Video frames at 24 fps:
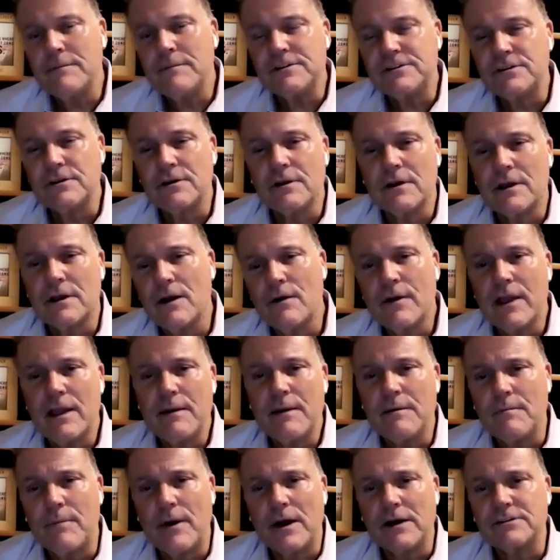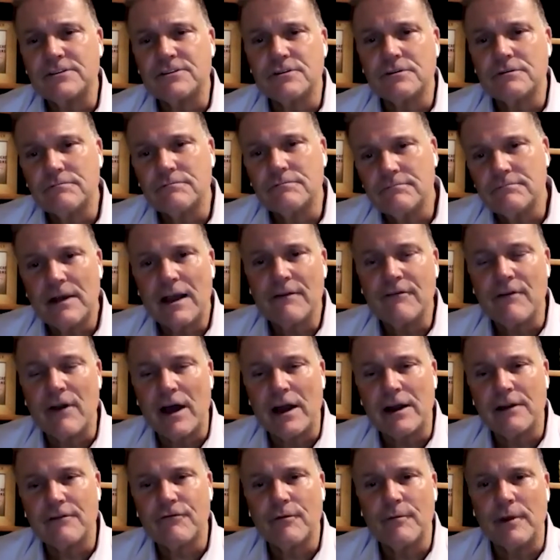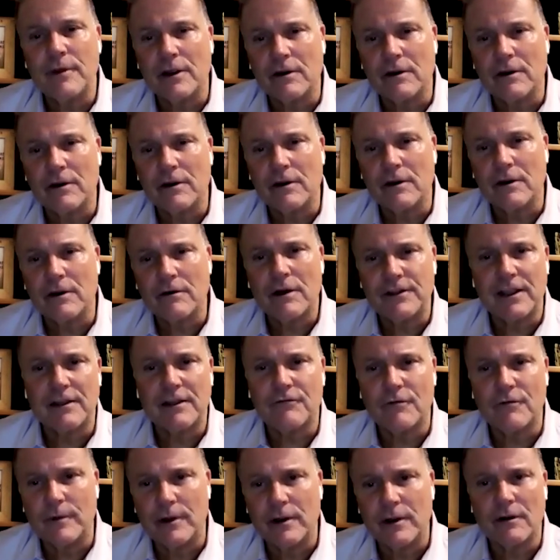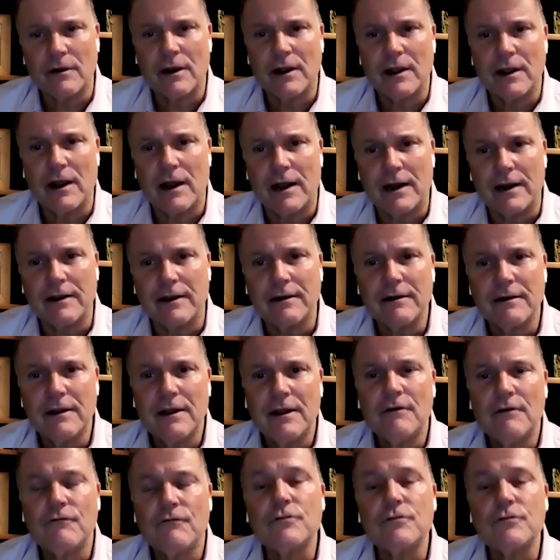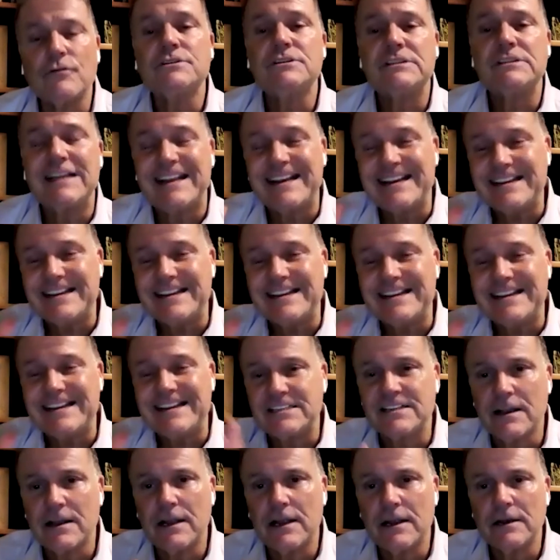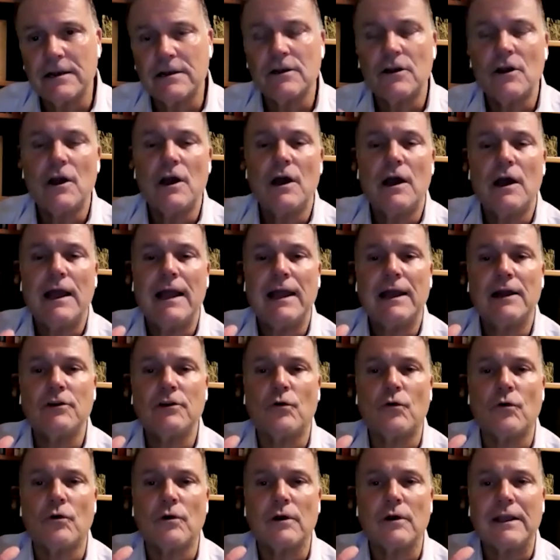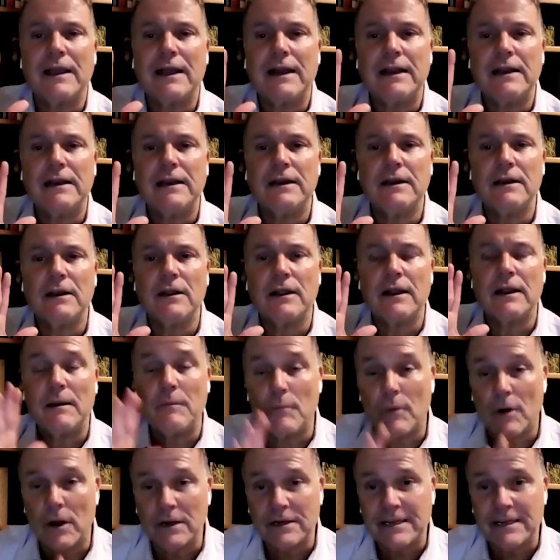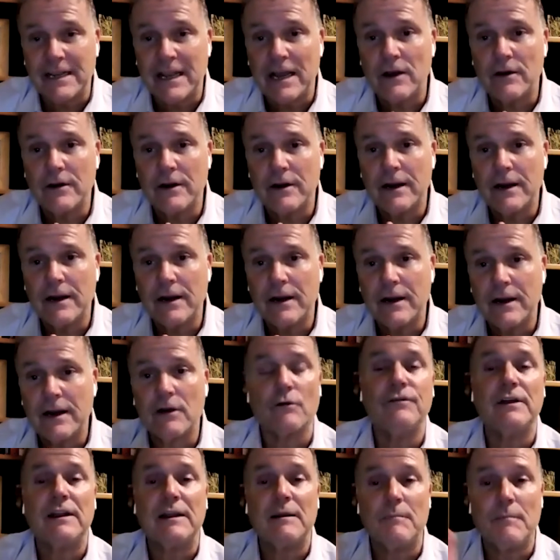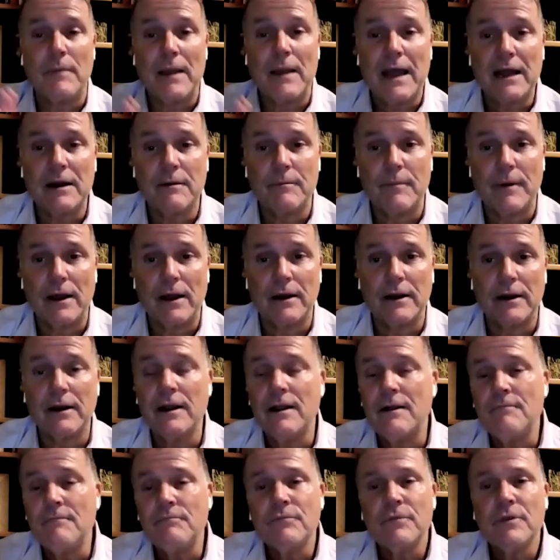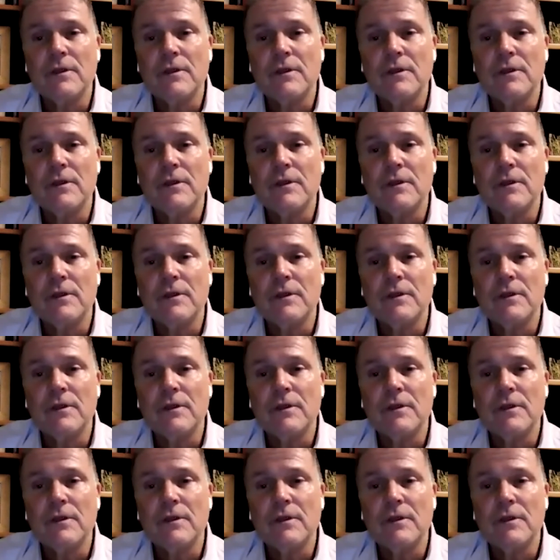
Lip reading: Okay, imposter, I've got it from here. I'll take it from here. I got it. Versus getting stuck in it and or getting bogged down in it or feeling bad about it.